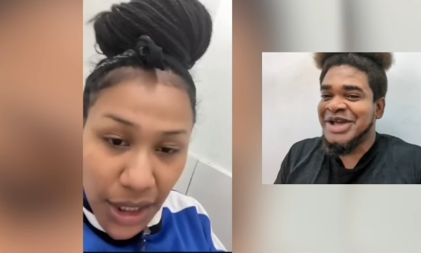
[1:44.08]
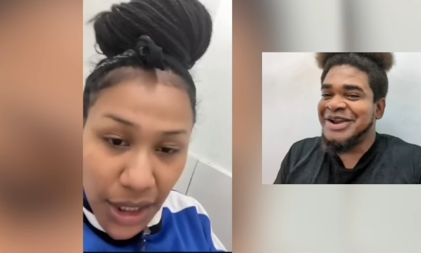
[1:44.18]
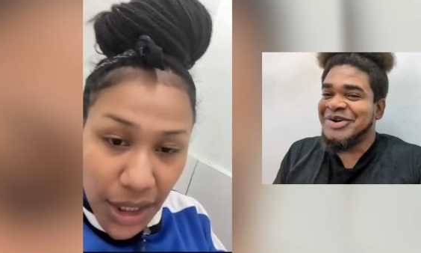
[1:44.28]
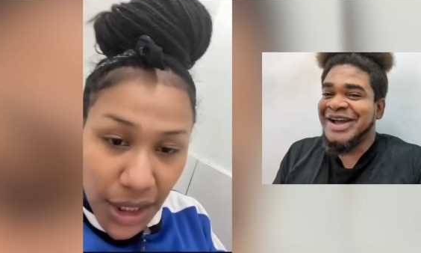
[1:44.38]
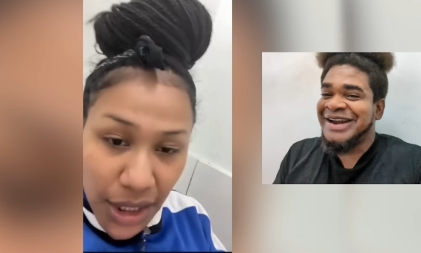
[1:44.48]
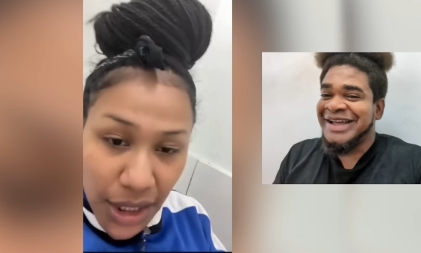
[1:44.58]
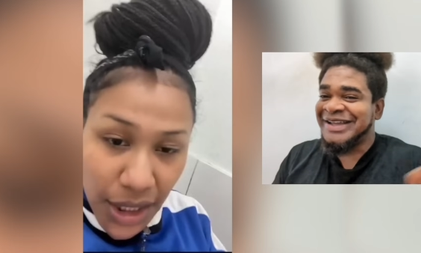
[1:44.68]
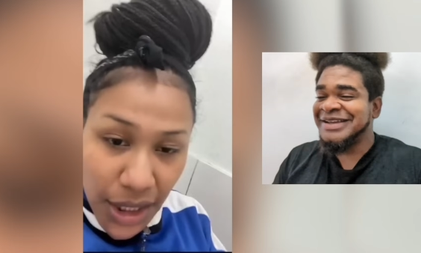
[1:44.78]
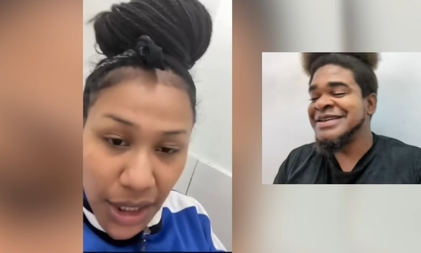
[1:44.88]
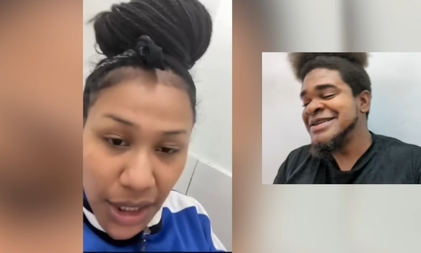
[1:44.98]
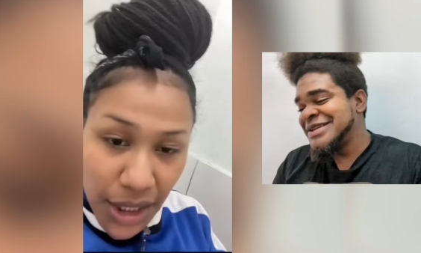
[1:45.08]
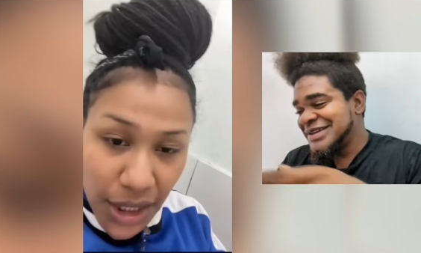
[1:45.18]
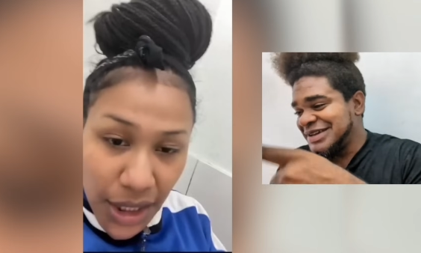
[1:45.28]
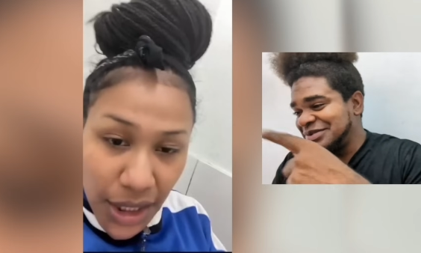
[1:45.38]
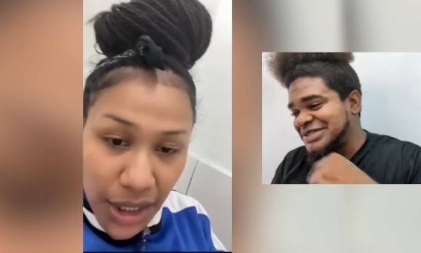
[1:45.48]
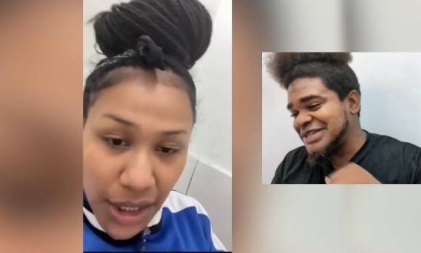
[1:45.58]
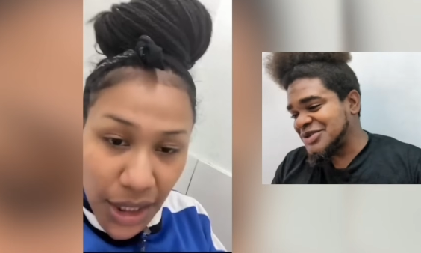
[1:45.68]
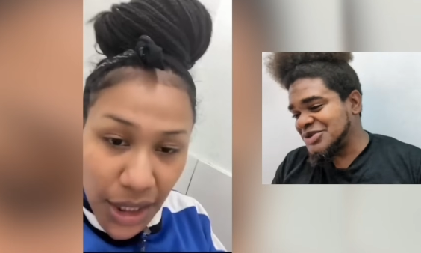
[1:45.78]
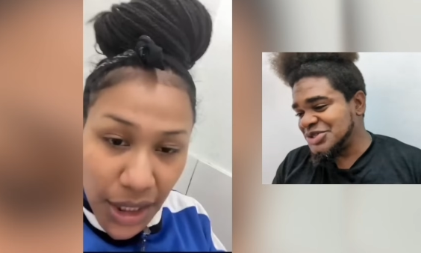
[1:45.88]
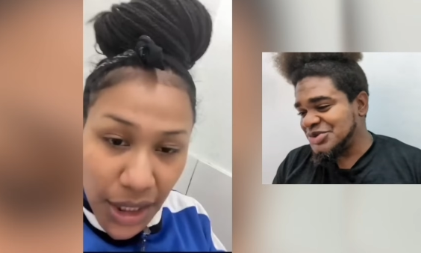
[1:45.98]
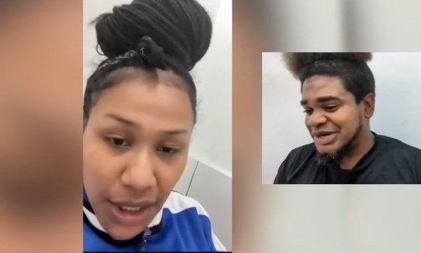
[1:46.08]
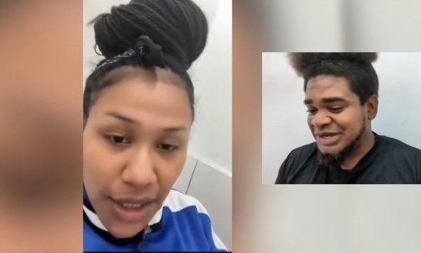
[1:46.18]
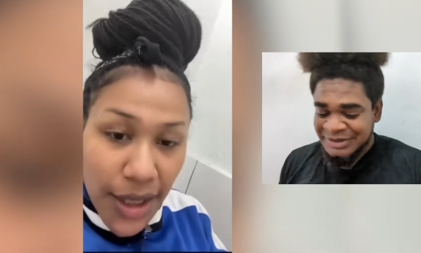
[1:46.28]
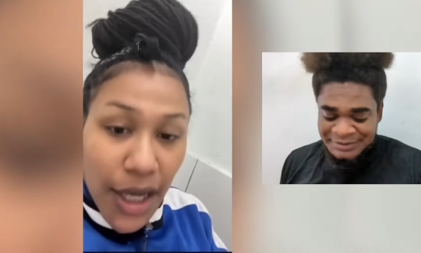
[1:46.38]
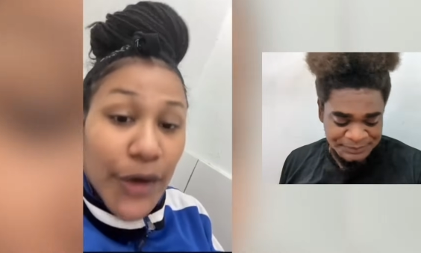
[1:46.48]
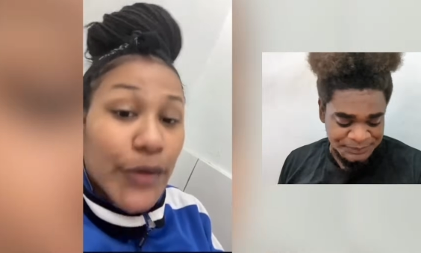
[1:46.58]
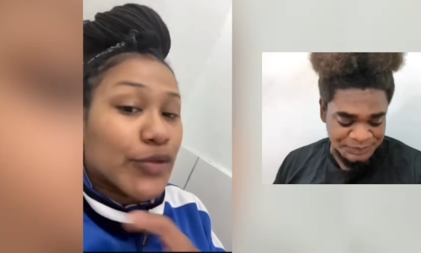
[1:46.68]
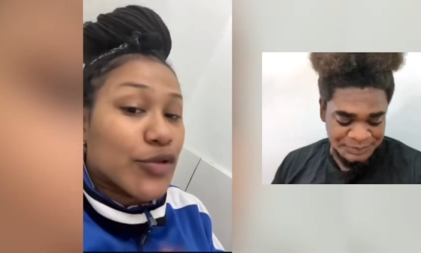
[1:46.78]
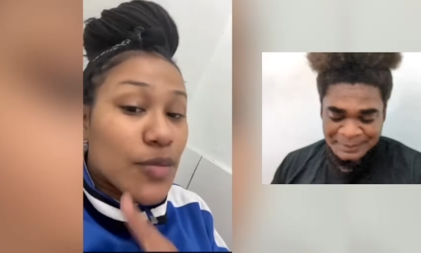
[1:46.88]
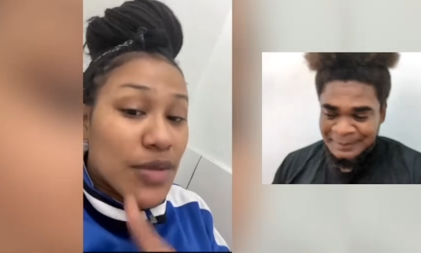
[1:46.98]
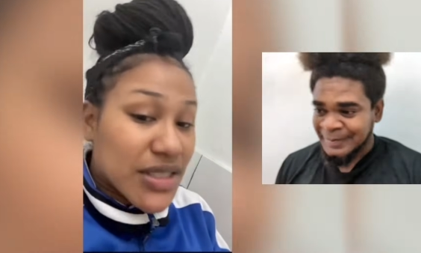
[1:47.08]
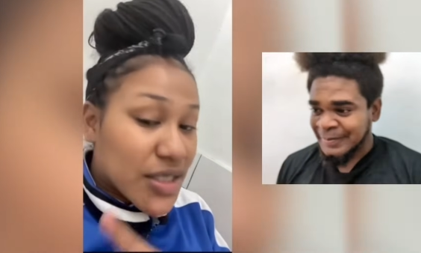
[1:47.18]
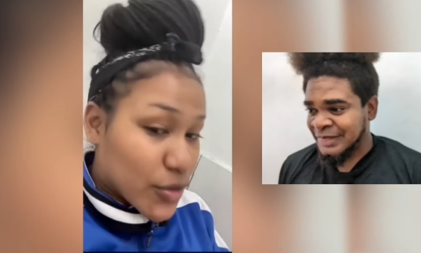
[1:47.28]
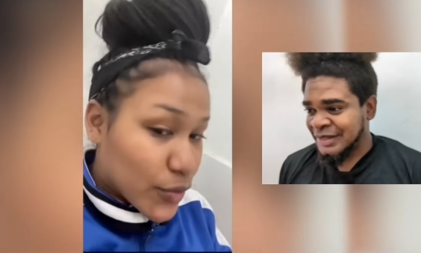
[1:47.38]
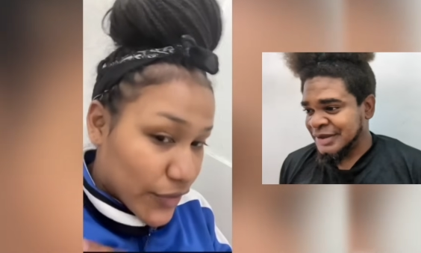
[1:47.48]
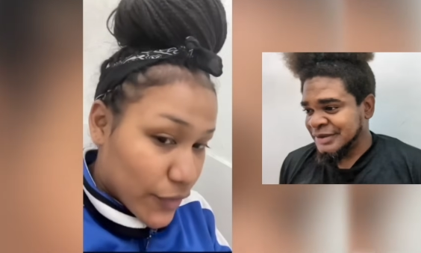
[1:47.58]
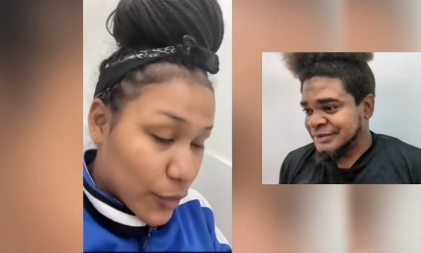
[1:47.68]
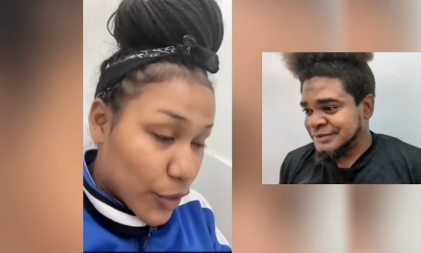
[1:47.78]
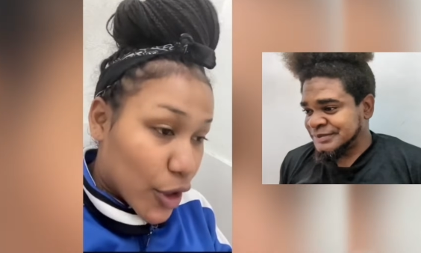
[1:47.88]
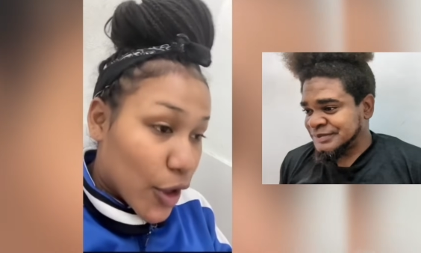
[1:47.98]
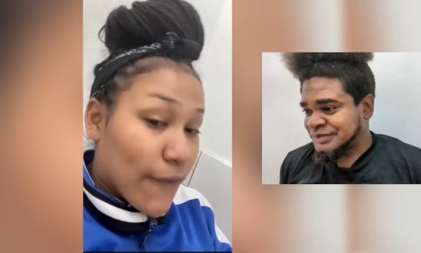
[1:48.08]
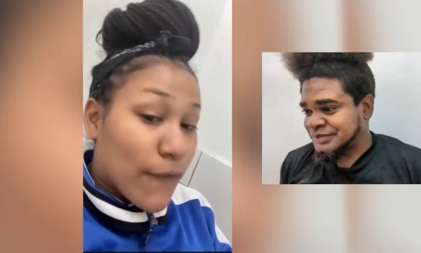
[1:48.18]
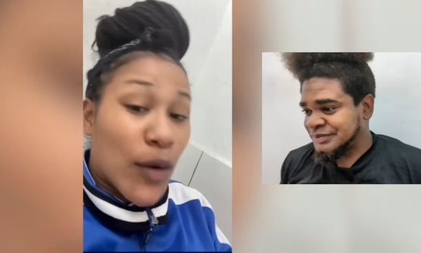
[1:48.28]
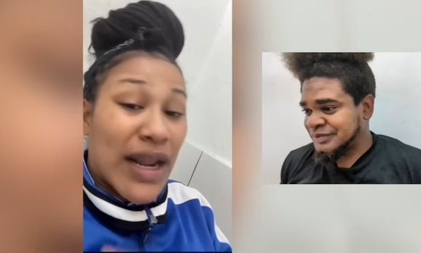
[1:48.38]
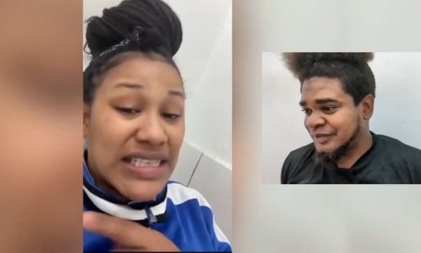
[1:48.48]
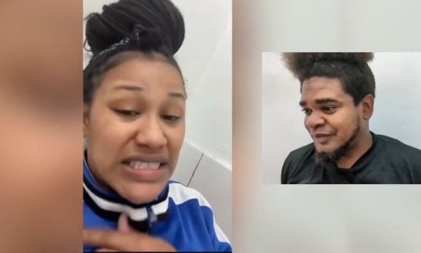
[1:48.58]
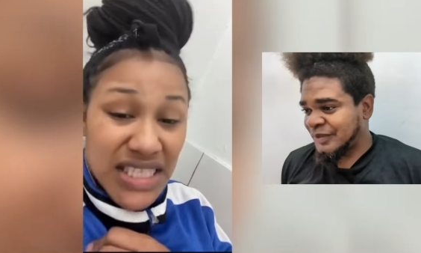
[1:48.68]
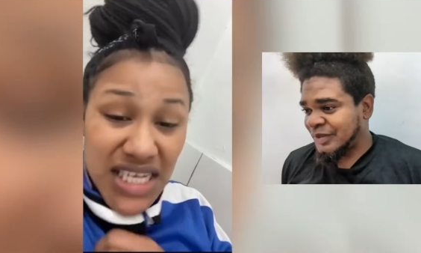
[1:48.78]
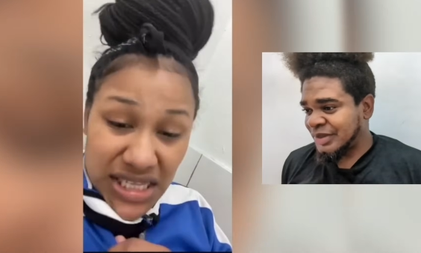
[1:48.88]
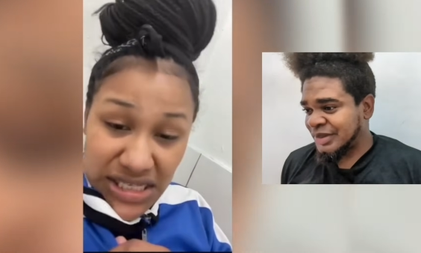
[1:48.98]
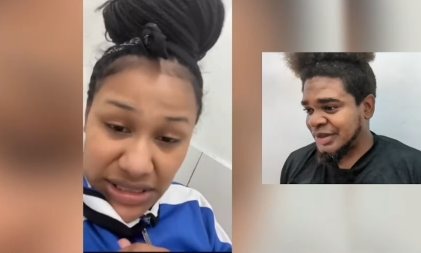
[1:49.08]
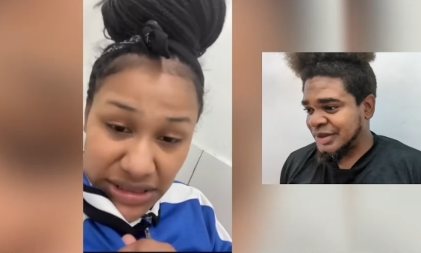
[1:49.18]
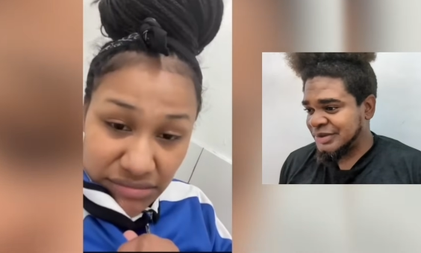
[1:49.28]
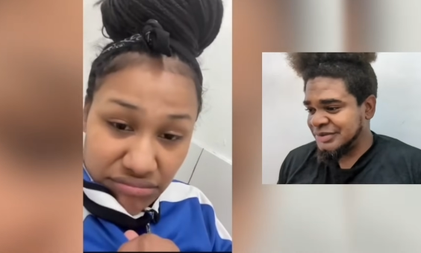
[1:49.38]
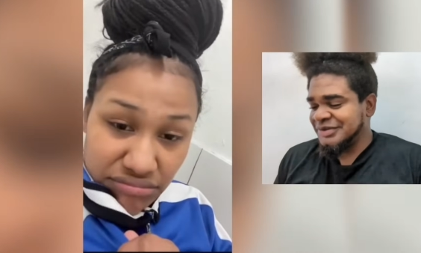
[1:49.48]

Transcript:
Speaker 1: I don't gotta lie. Anyways, let's continue right here.
Speaker 2: And you want to come and sell something for me for ninety dollars,